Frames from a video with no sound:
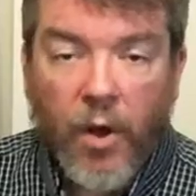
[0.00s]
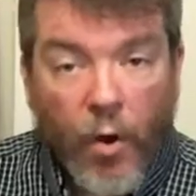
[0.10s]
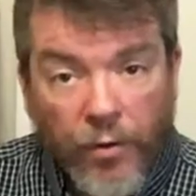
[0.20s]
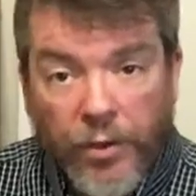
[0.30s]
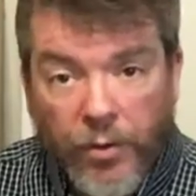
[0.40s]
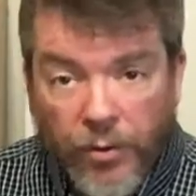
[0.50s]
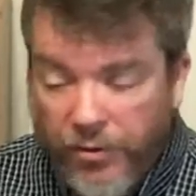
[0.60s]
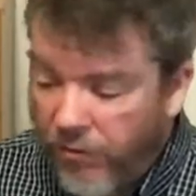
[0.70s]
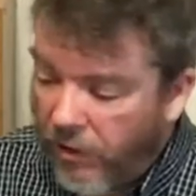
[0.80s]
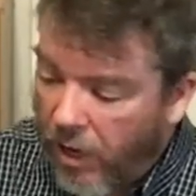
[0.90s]
Over the
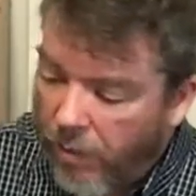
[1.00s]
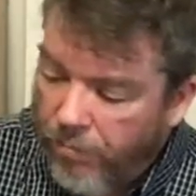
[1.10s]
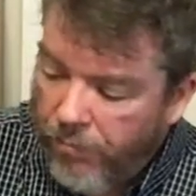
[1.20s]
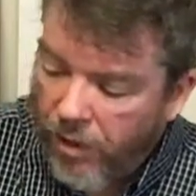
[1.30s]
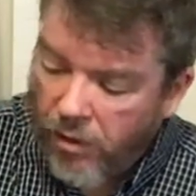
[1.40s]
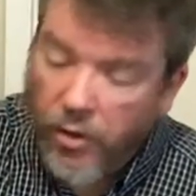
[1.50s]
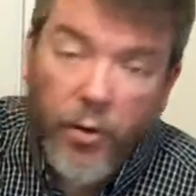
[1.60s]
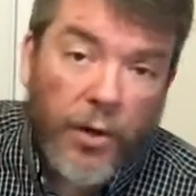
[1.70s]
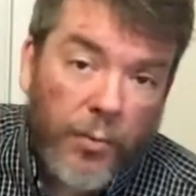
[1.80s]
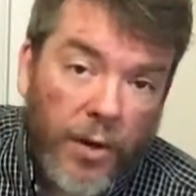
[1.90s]
course of the game, you're
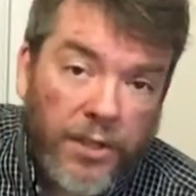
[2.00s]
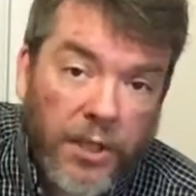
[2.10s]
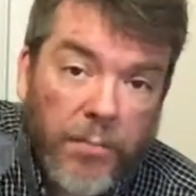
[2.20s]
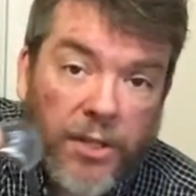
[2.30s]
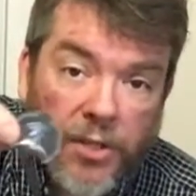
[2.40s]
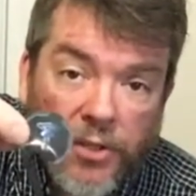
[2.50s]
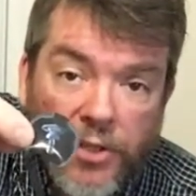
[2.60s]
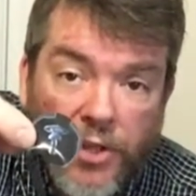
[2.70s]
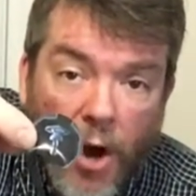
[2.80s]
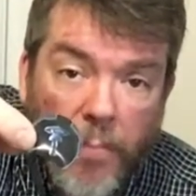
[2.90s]
going to want to commission
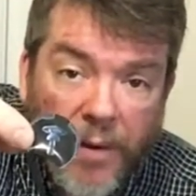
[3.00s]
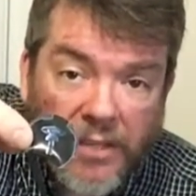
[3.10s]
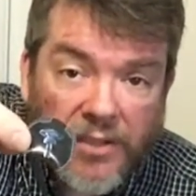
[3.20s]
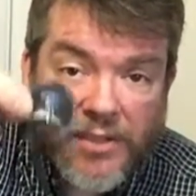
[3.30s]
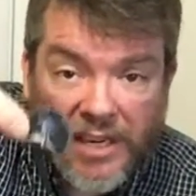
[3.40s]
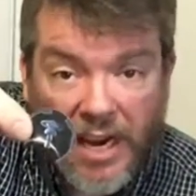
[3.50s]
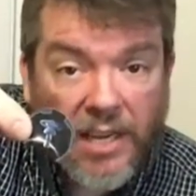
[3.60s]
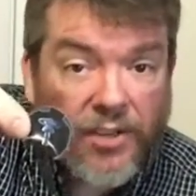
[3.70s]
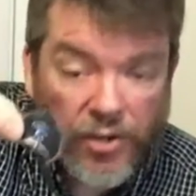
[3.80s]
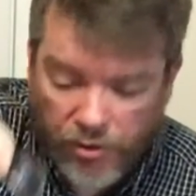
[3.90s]
star bases at
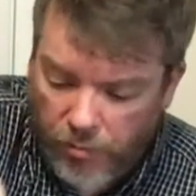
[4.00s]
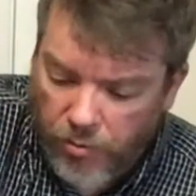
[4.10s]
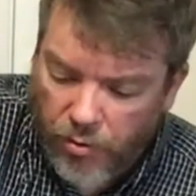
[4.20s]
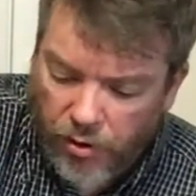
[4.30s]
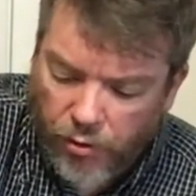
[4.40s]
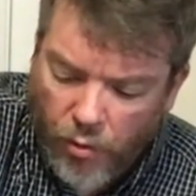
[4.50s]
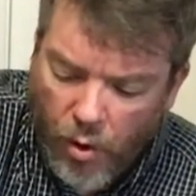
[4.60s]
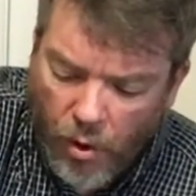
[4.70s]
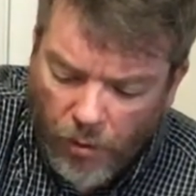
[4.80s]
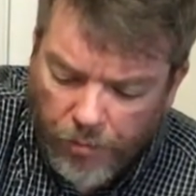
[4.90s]
any system you
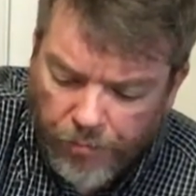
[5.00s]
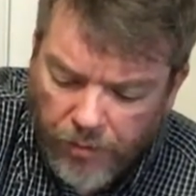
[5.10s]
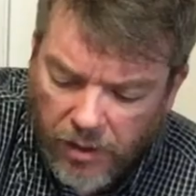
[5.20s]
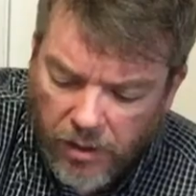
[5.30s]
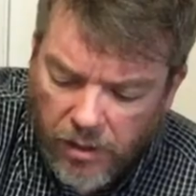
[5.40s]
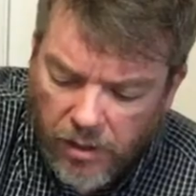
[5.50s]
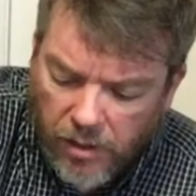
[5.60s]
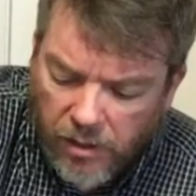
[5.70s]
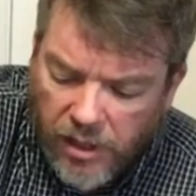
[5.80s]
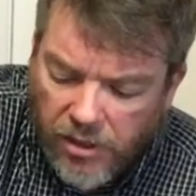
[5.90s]
control.
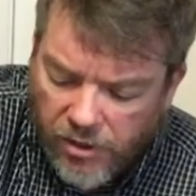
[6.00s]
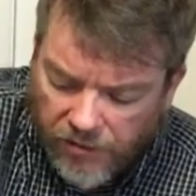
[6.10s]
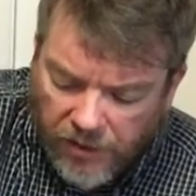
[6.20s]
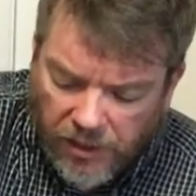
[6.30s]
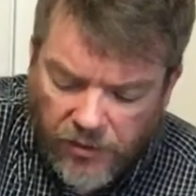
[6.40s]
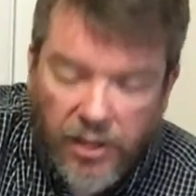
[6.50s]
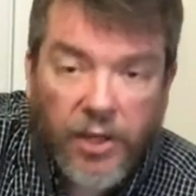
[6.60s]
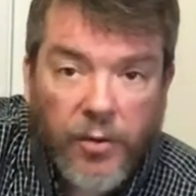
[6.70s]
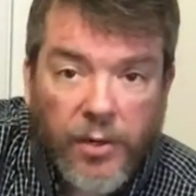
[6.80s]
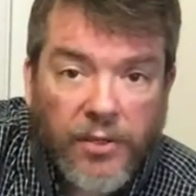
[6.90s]
Each of these
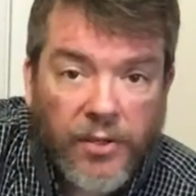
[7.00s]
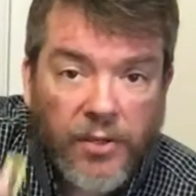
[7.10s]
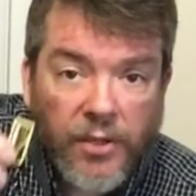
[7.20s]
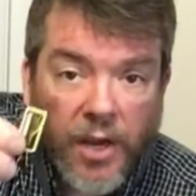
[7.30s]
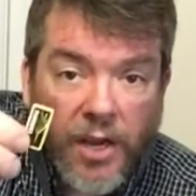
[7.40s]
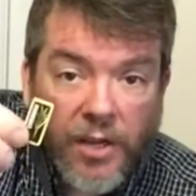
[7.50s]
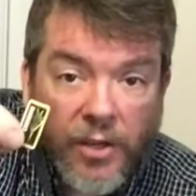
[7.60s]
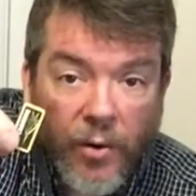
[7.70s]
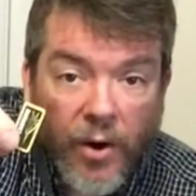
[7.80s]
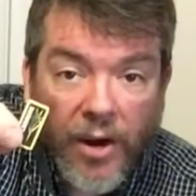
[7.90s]
increases
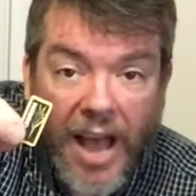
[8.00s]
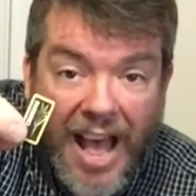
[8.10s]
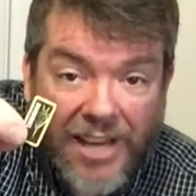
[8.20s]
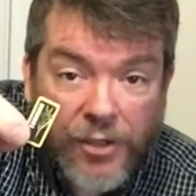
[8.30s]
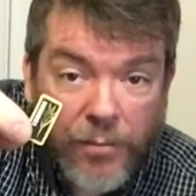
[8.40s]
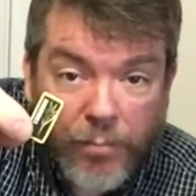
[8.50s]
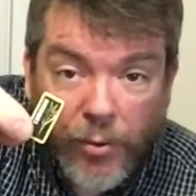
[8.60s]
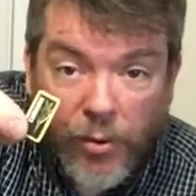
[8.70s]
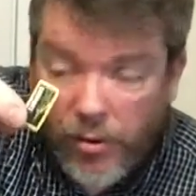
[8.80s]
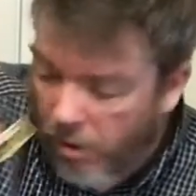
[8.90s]
your action
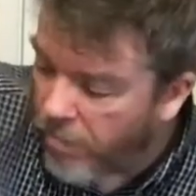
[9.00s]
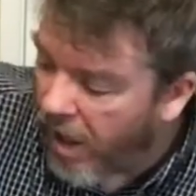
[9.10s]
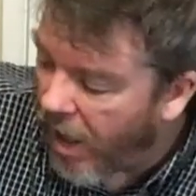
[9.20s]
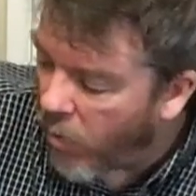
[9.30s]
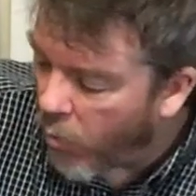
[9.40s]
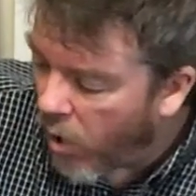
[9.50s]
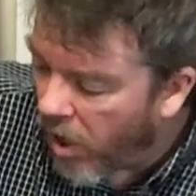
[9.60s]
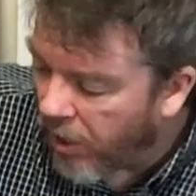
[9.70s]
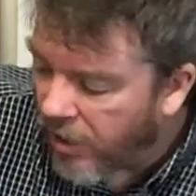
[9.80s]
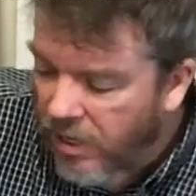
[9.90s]
pool by
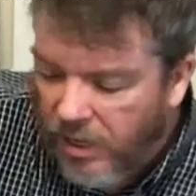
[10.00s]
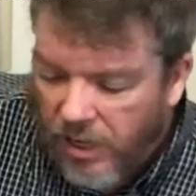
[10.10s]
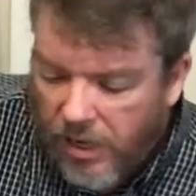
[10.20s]
1